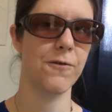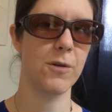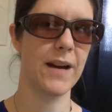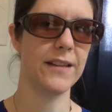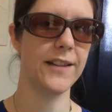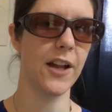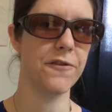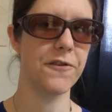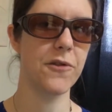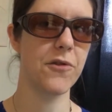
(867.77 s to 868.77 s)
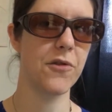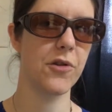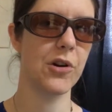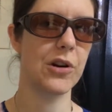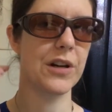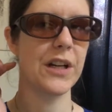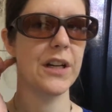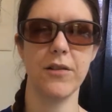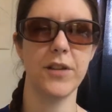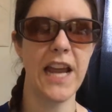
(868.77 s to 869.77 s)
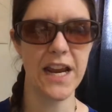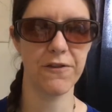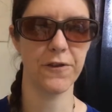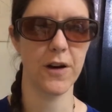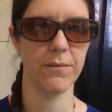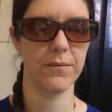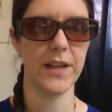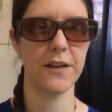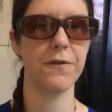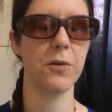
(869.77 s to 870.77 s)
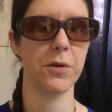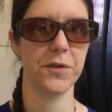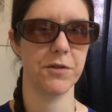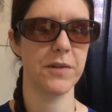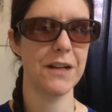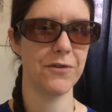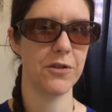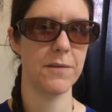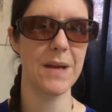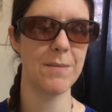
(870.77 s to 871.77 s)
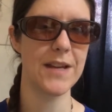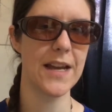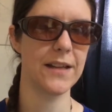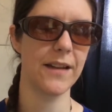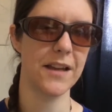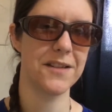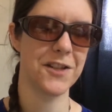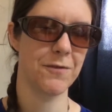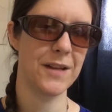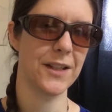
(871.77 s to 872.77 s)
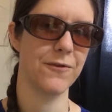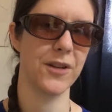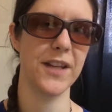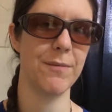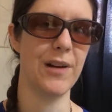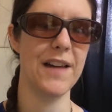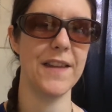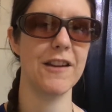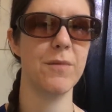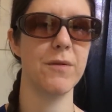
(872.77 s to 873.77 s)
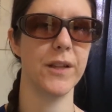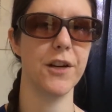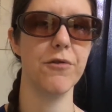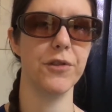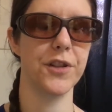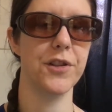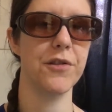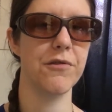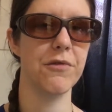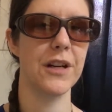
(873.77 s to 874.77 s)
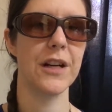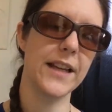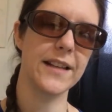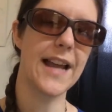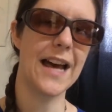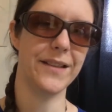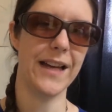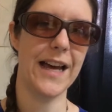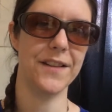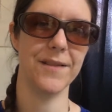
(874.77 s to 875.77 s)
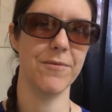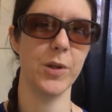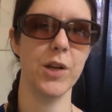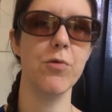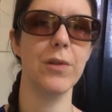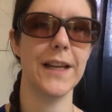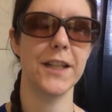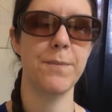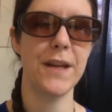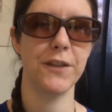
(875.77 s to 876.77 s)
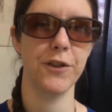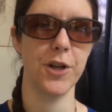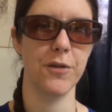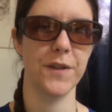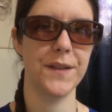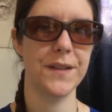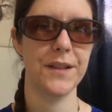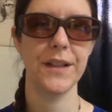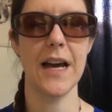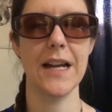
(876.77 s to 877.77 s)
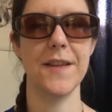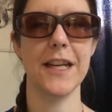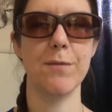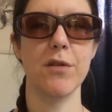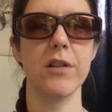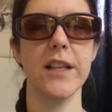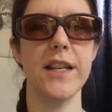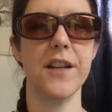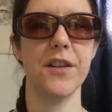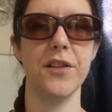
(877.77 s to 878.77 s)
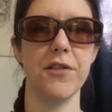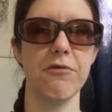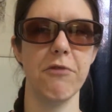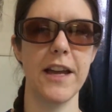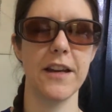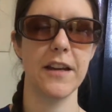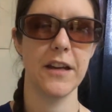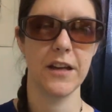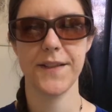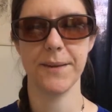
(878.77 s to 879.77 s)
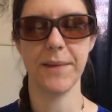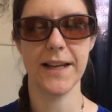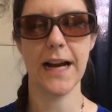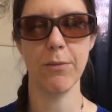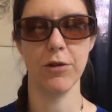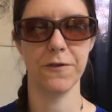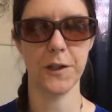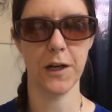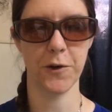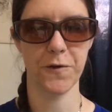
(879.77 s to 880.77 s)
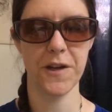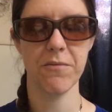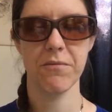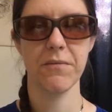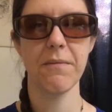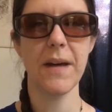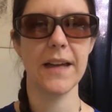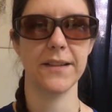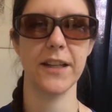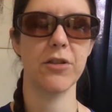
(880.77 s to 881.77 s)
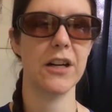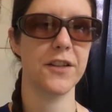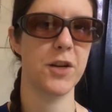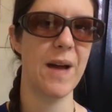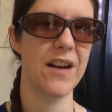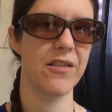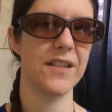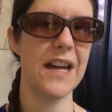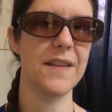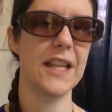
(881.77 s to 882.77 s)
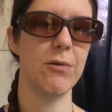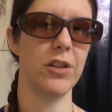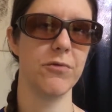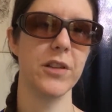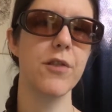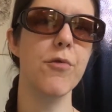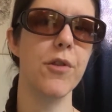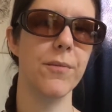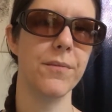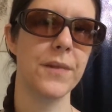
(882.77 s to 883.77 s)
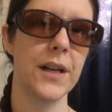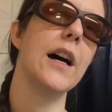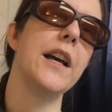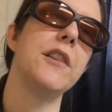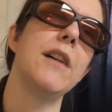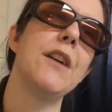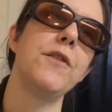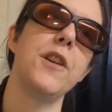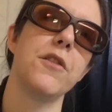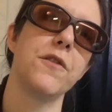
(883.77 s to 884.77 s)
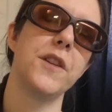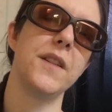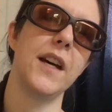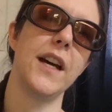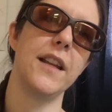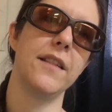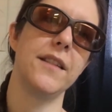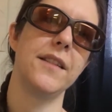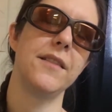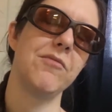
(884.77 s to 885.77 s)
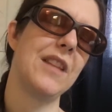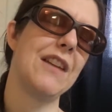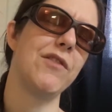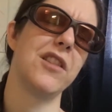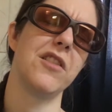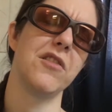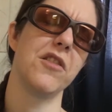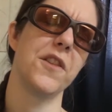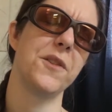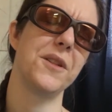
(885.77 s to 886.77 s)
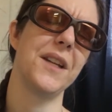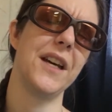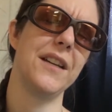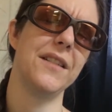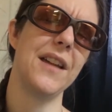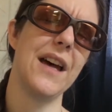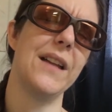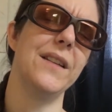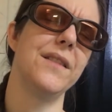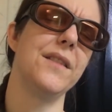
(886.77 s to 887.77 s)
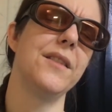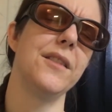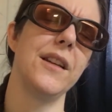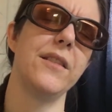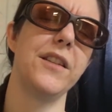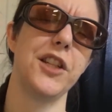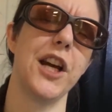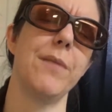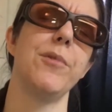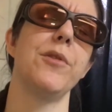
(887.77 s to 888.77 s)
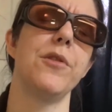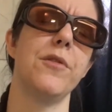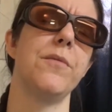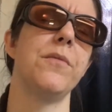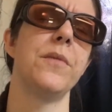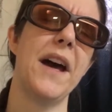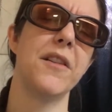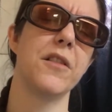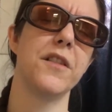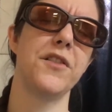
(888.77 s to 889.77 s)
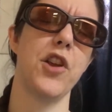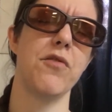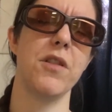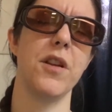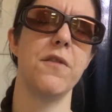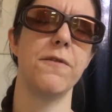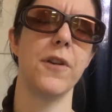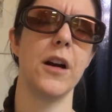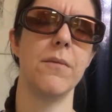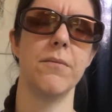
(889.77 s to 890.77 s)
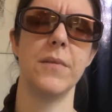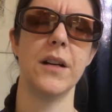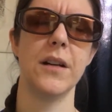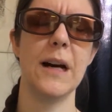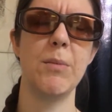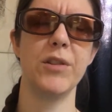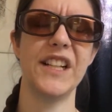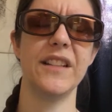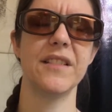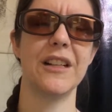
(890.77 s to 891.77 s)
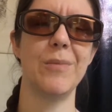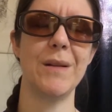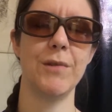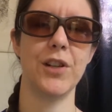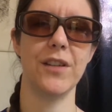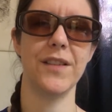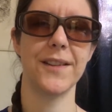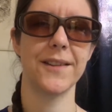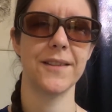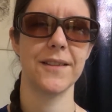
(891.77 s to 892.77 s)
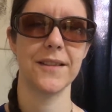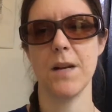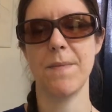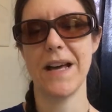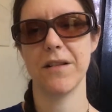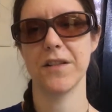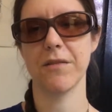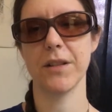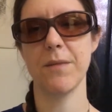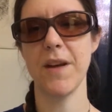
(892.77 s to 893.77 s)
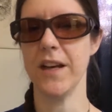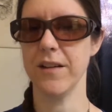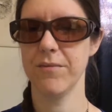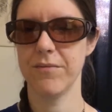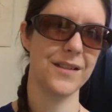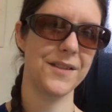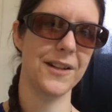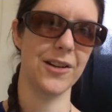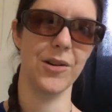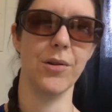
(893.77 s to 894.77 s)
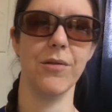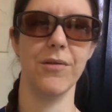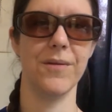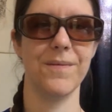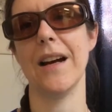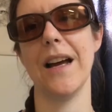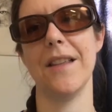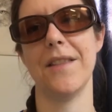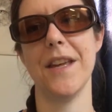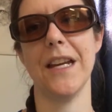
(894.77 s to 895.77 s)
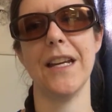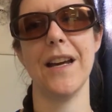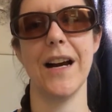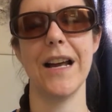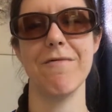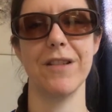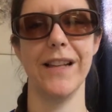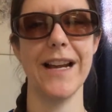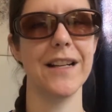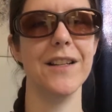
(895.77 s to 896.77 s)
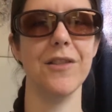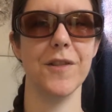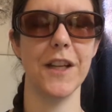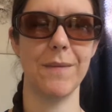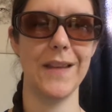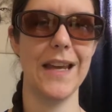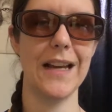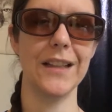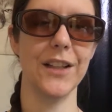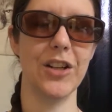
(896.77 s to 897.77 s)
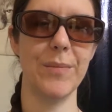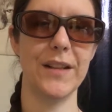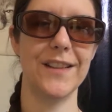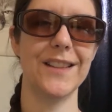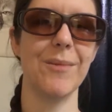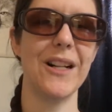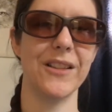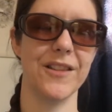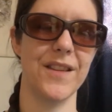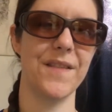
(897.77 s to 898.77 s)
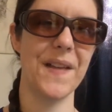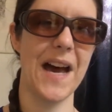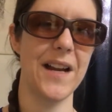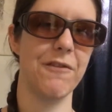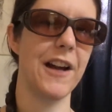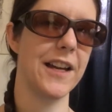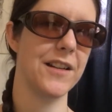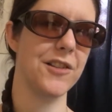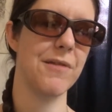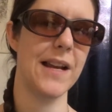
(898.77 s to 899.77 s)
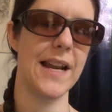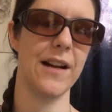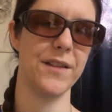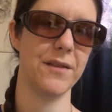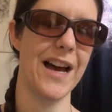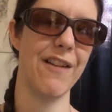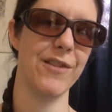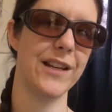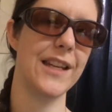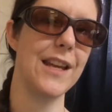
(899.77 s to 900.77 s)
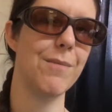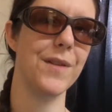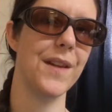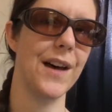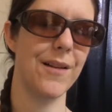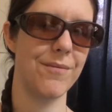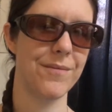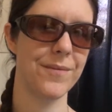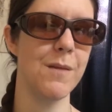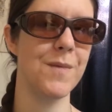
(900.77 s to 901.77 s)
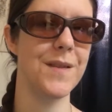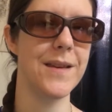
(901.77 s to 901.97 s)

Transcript: for myself, or, you know, take from like photos or whatever, maybe, and like stitch for myself. For example, I think it'd be really cool to do, like NASA has some really cool like space photos, and I think it'd be really neat to do like some like Hubble photography as like cross-stitch patterns. I think that would look really cool. I know Heaven and Earth designs Heaven and Earth Designs has at least a couple patterns generated from Hubble telescope images. Hate patterns are really big. So I think I would like to do something a little bit smaller than that if I can do it and also have it keep